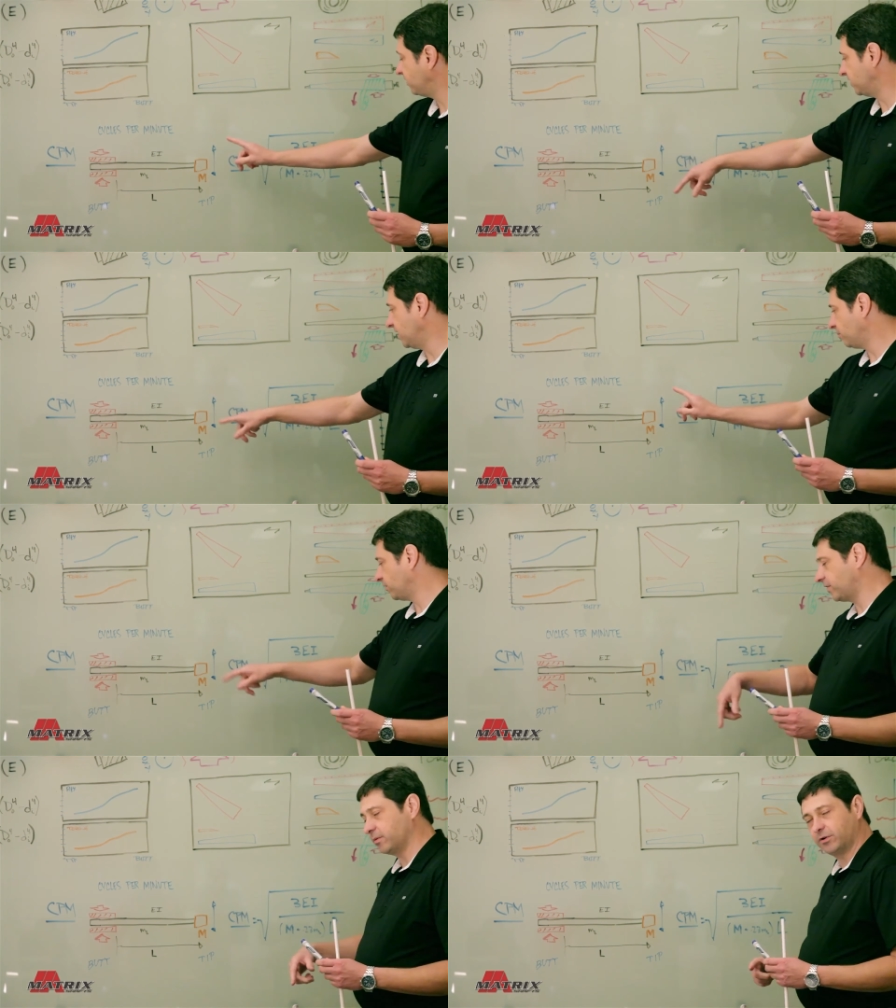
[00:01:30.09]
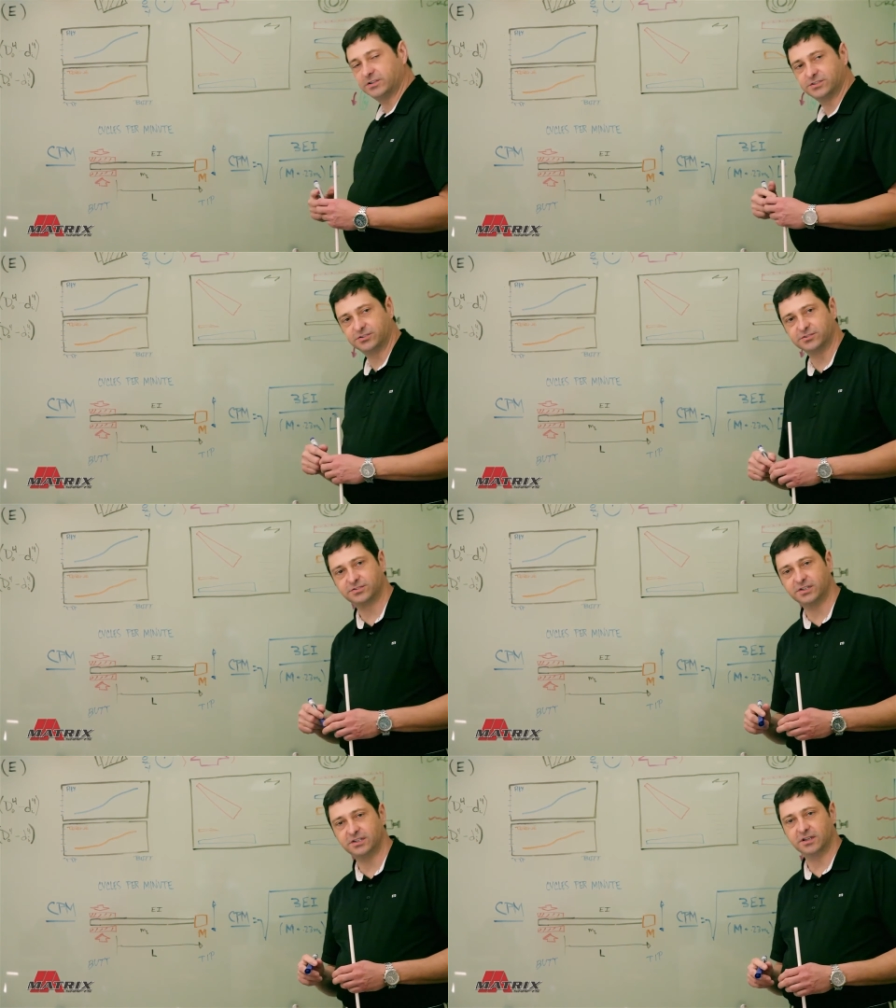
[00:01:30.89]
the number of vibrations you
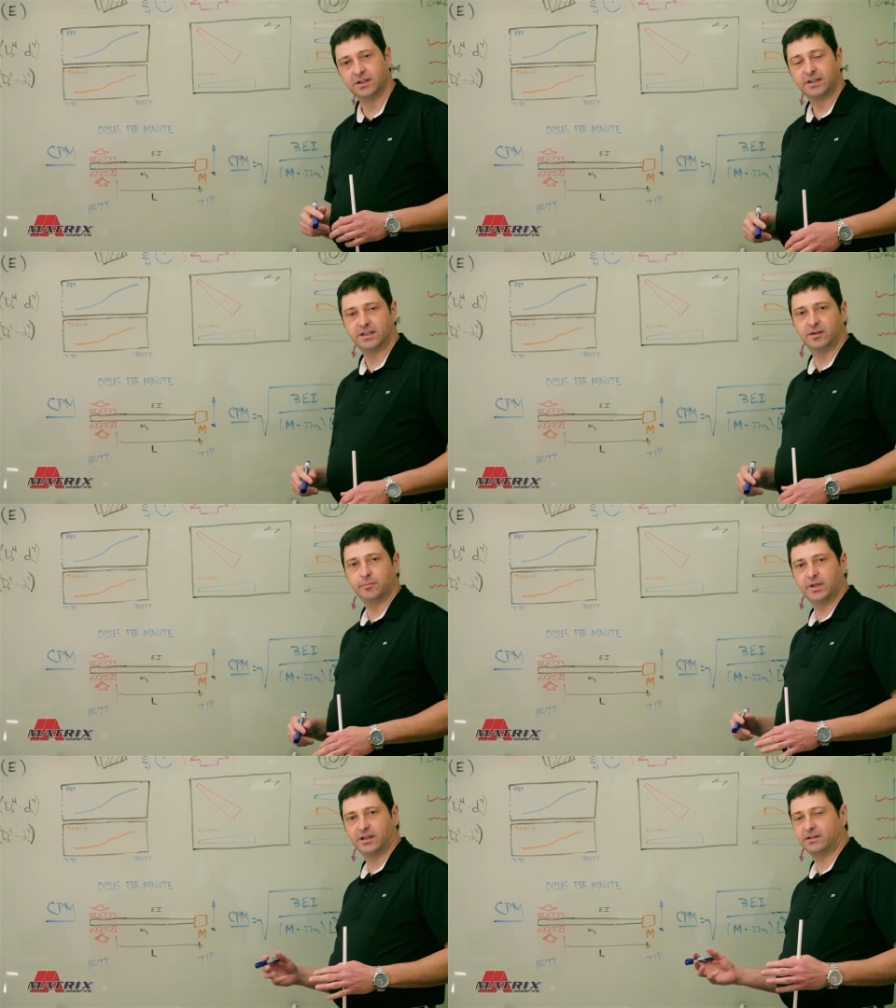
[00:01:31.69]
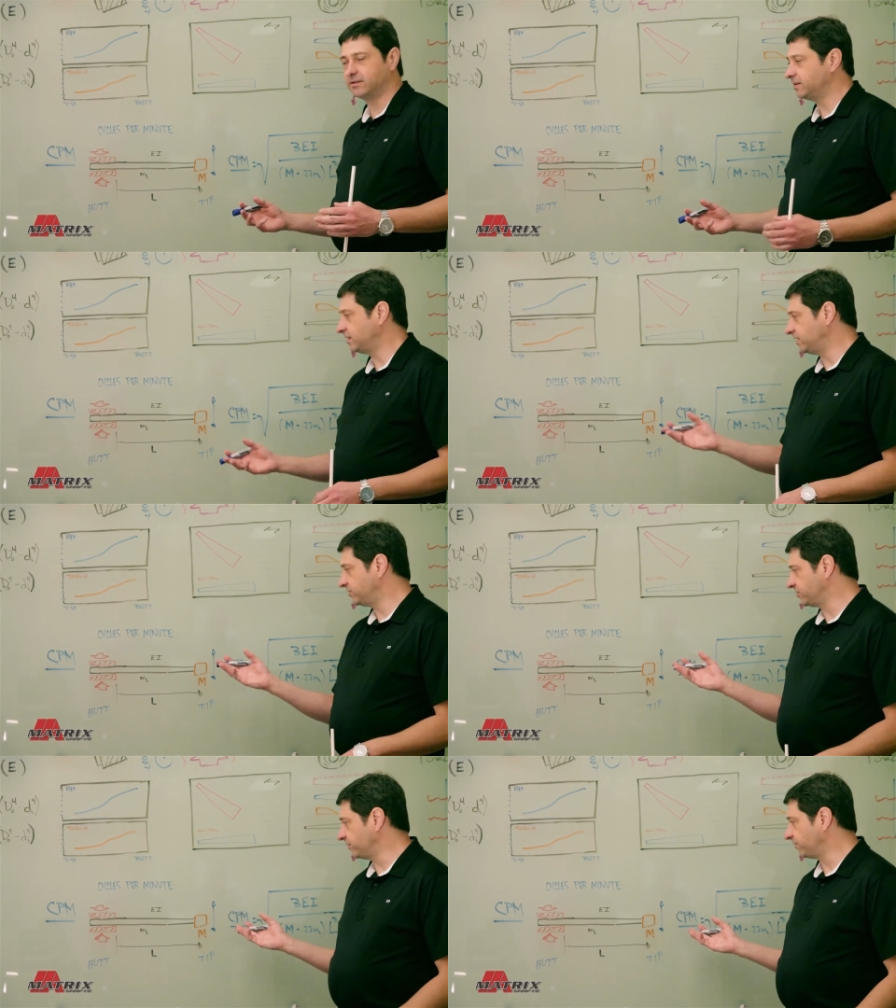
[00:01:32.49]
see in a minute
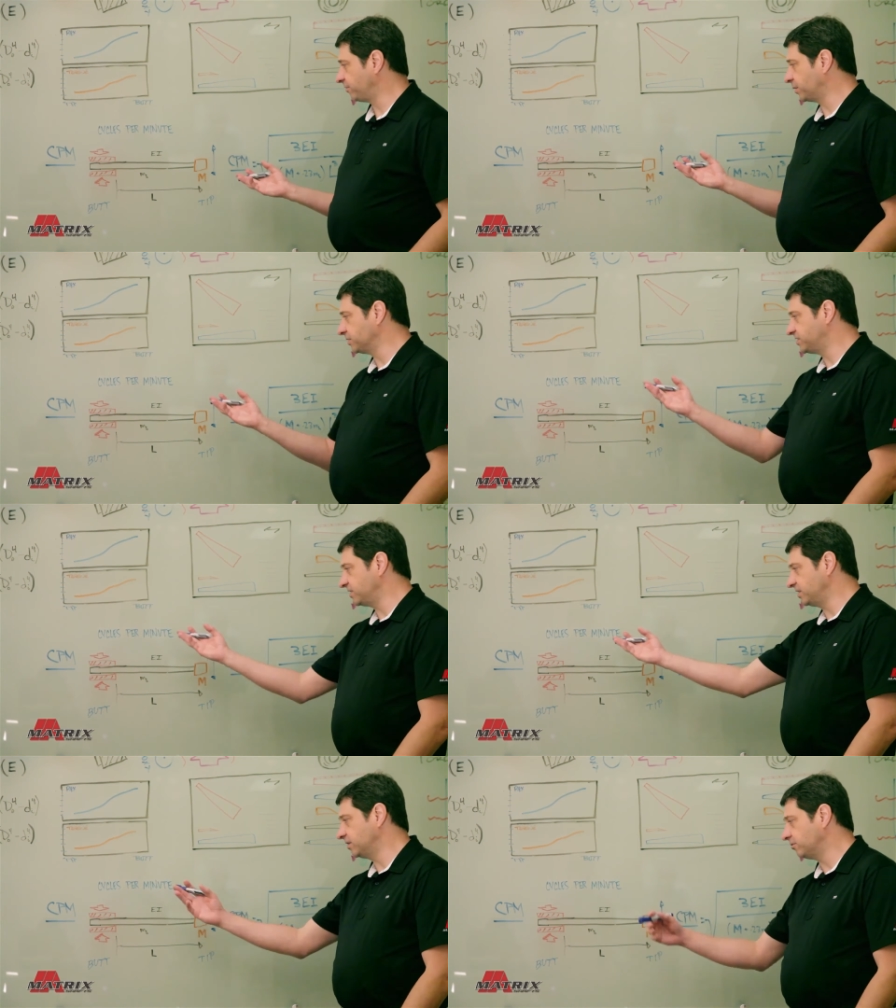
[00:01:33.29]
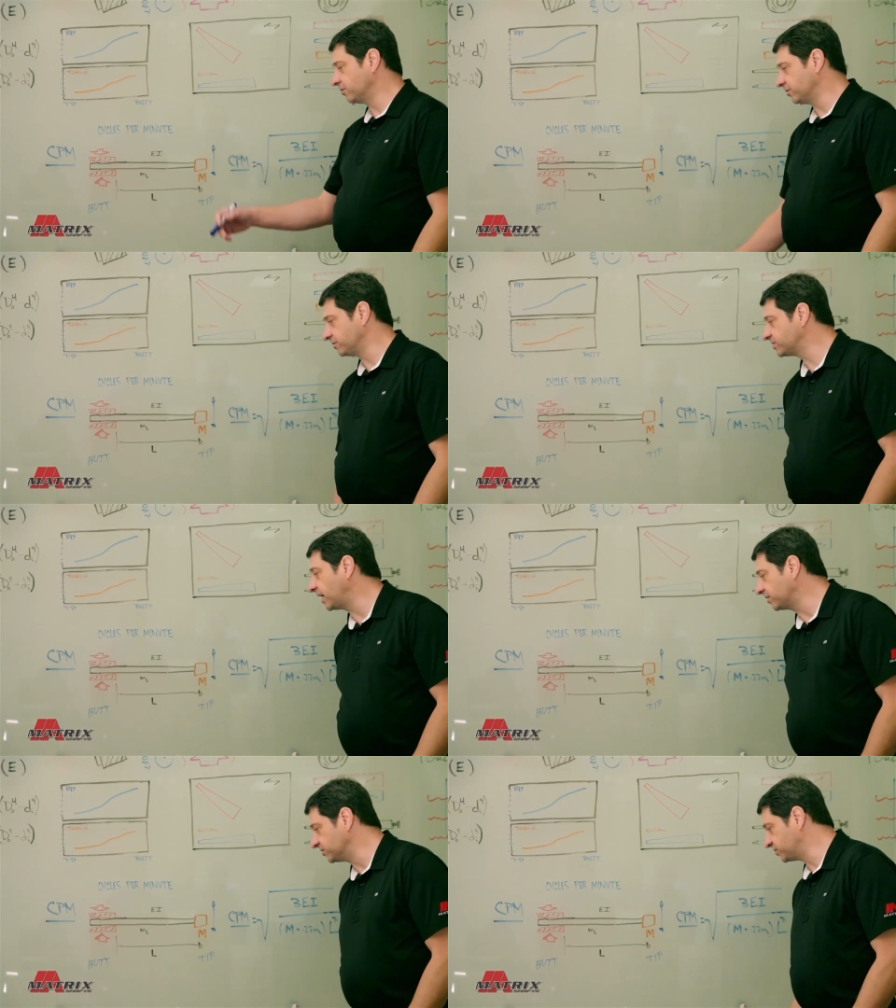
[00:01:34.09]
is your frequency or your
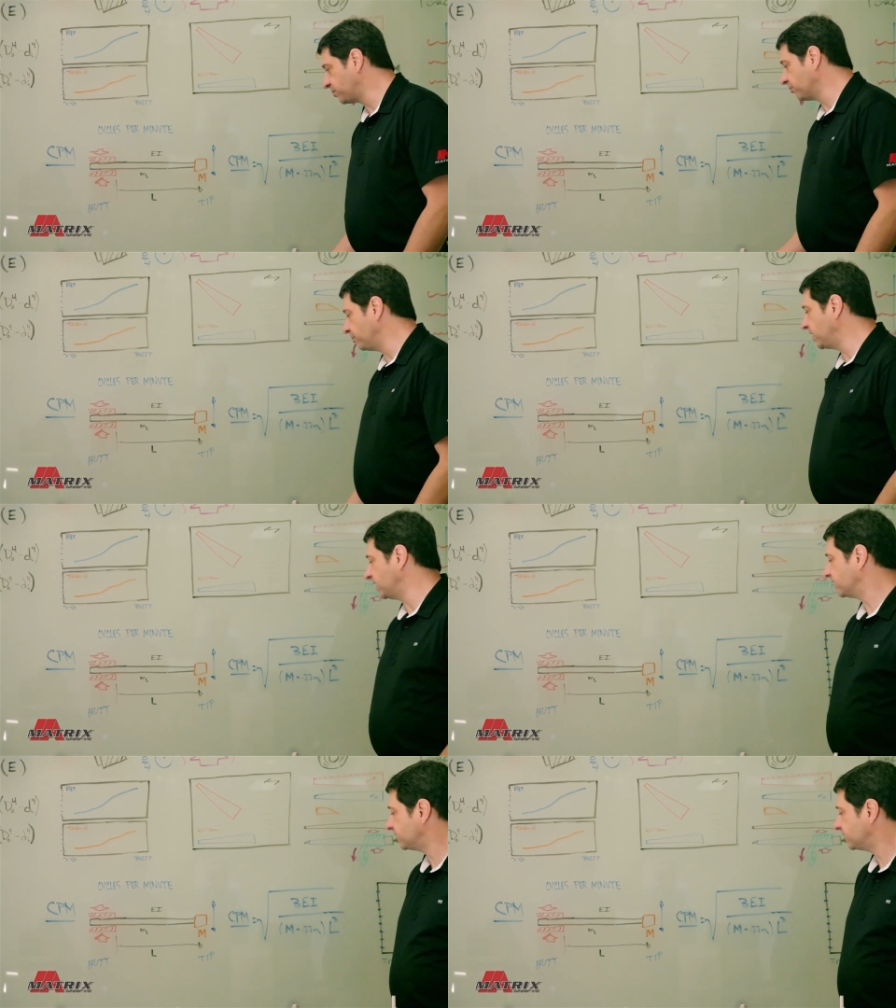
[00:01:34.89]
cycles per minute.